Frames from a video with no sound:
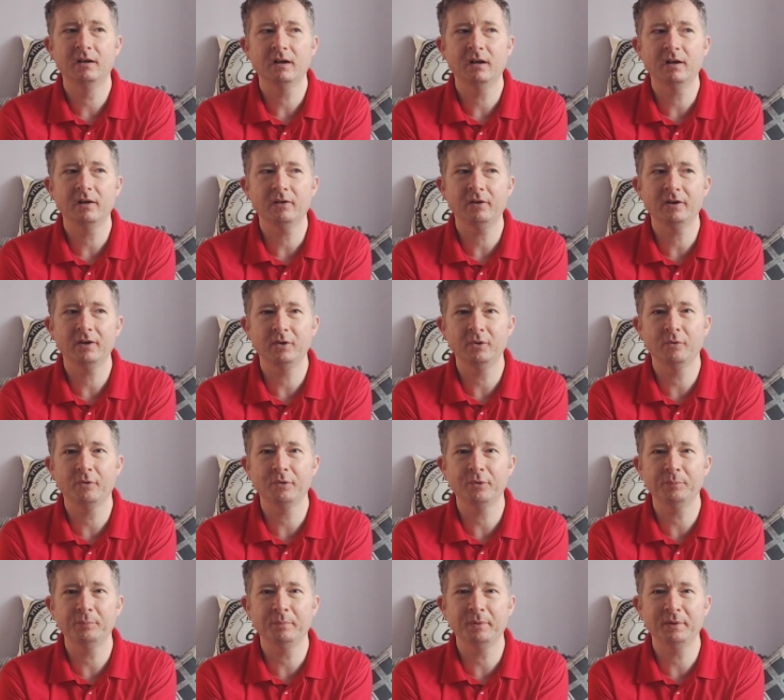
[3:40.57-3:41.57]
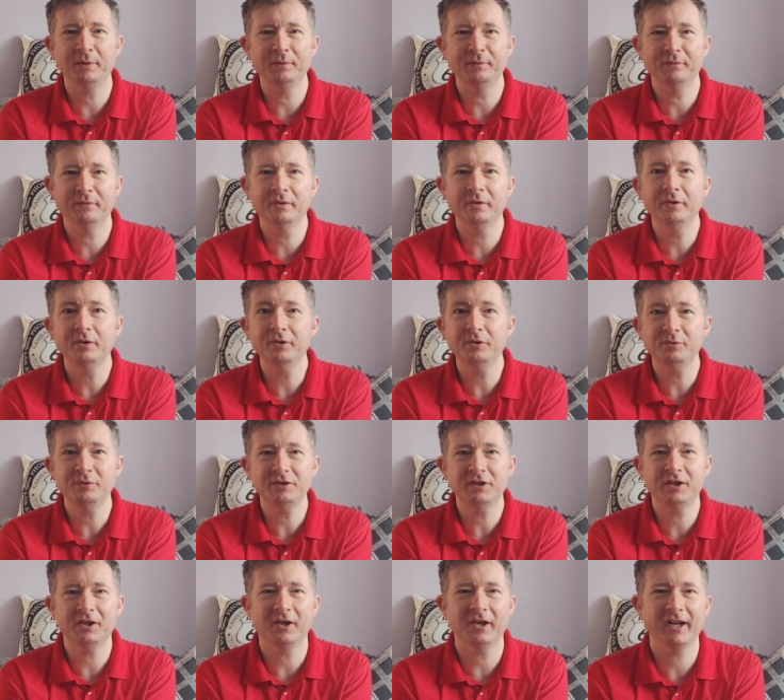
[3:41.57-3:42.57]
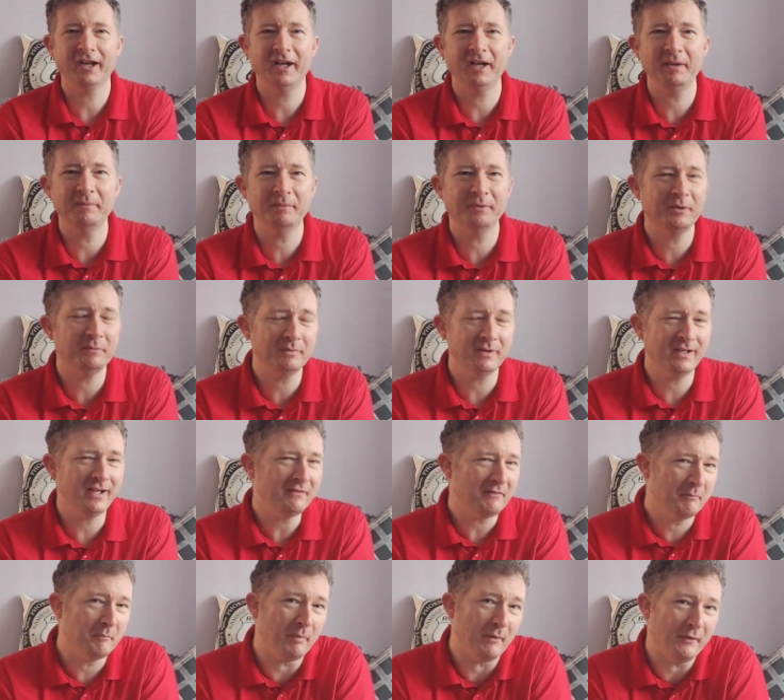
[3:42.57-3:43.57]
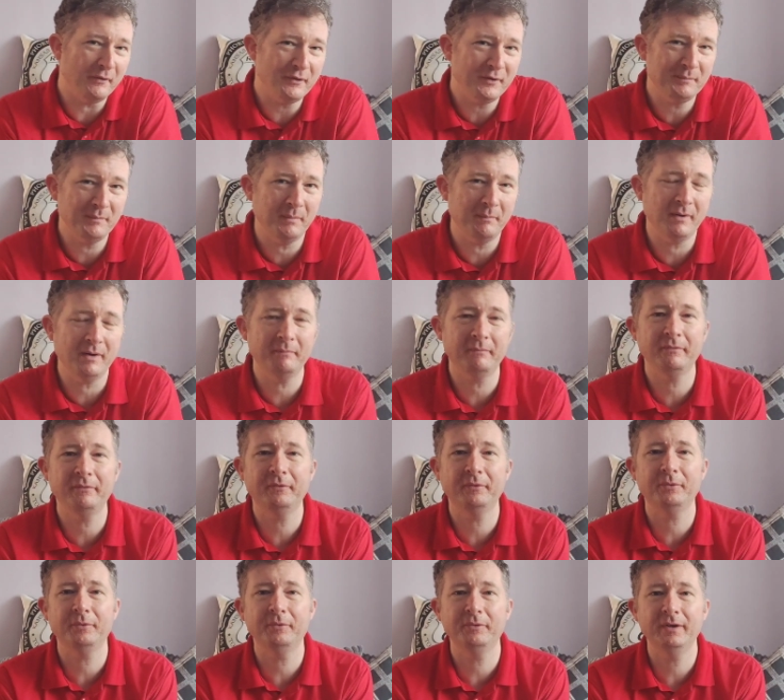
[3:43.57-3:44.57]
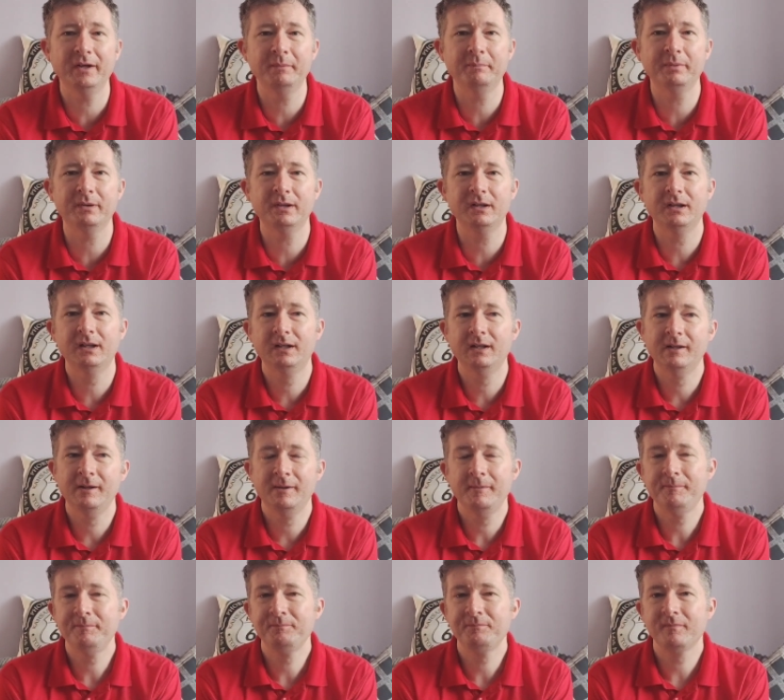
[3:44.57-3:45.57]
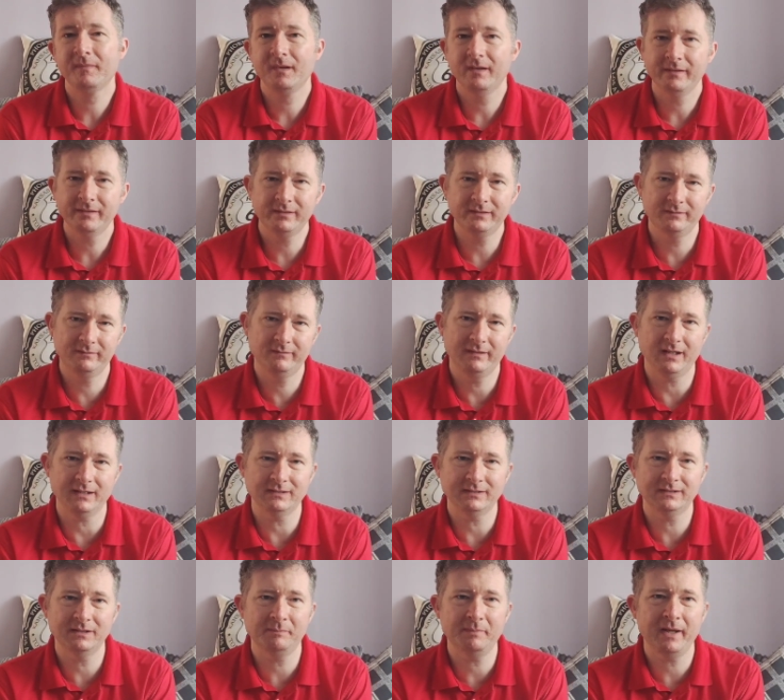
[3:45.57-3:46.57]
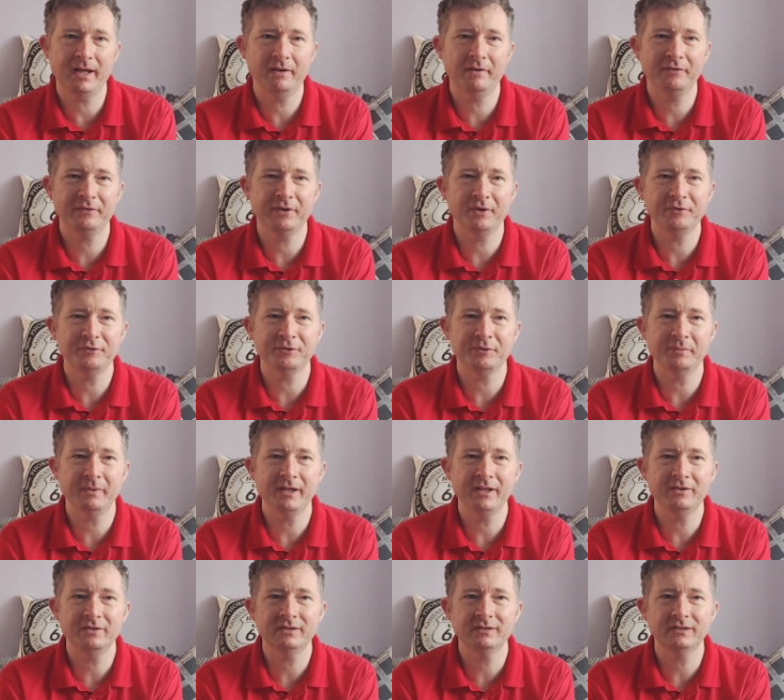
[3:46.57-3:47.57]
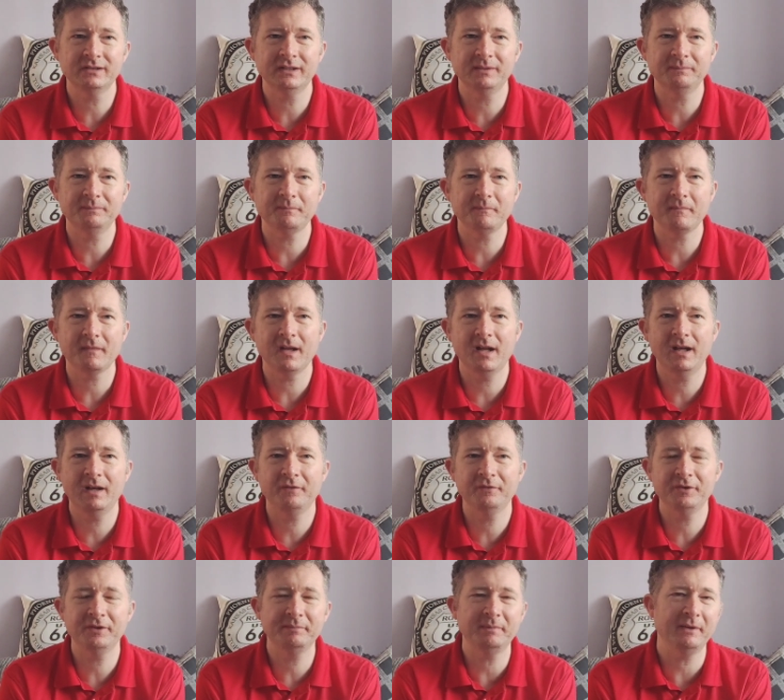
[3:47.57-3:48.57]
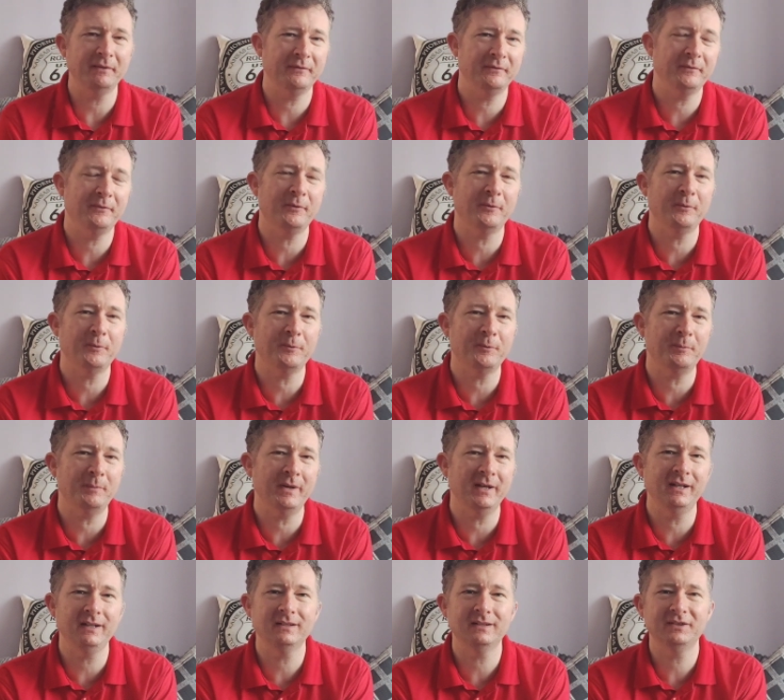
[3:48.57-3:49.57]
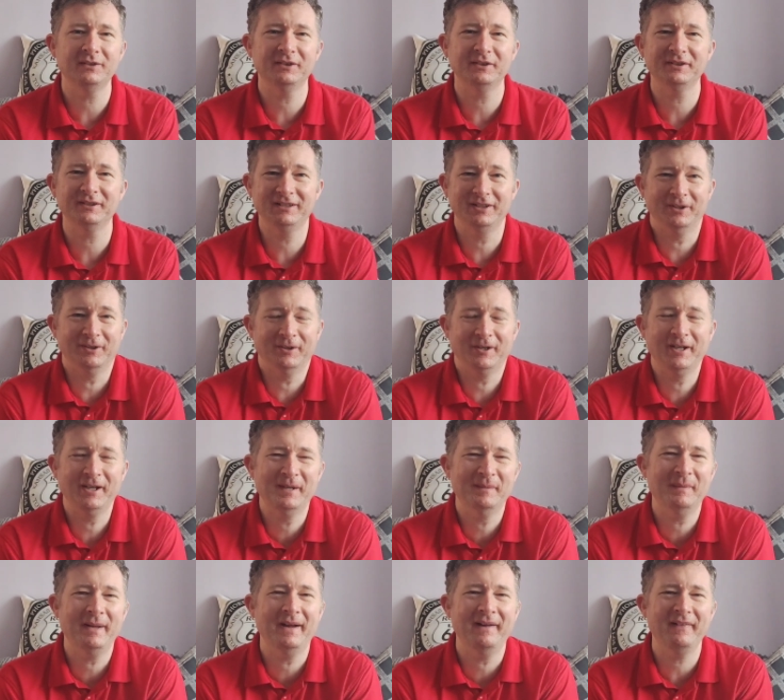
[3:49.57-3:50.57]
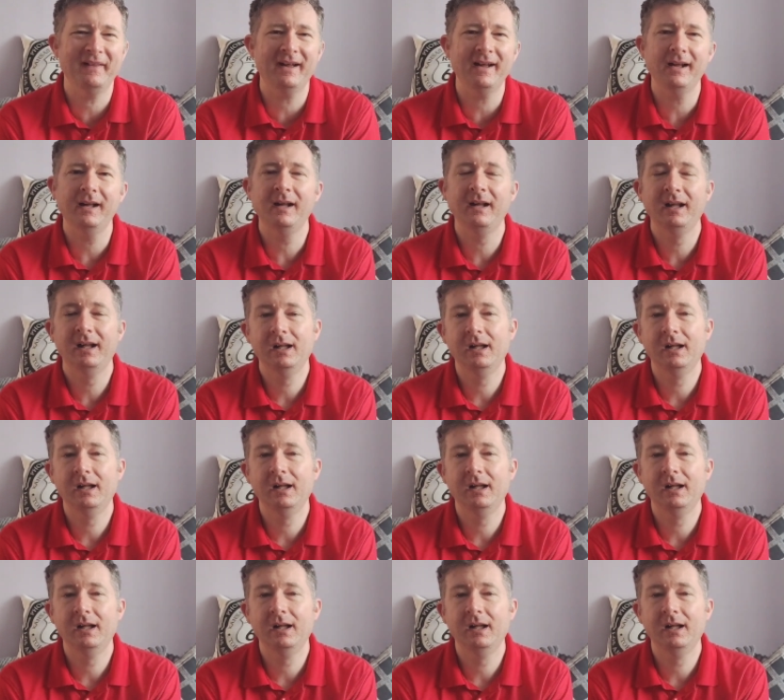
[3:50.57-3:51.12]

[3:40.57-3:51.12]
I like Northumberland fudge, which you can't get anymore, but I never bothered my mum for it. But that's the power of social media, isn't it? And I've just spent four minutes just talking about that.